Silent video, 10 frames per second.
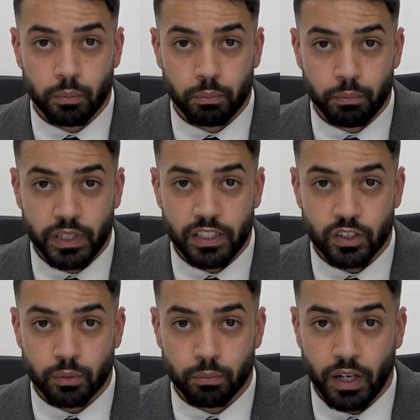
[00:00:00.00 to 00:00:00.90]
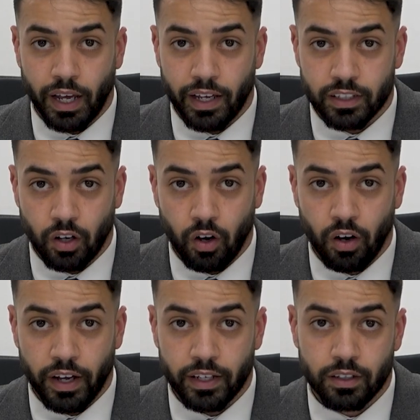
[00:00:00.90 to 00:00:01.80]
medium, and
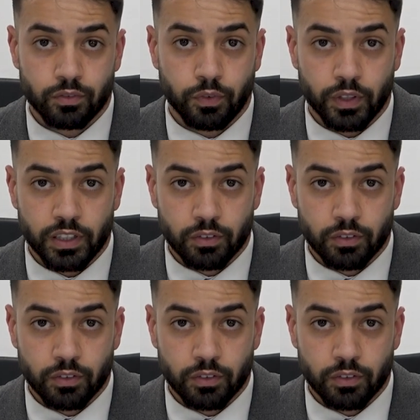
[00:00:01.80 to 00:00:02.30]
high for the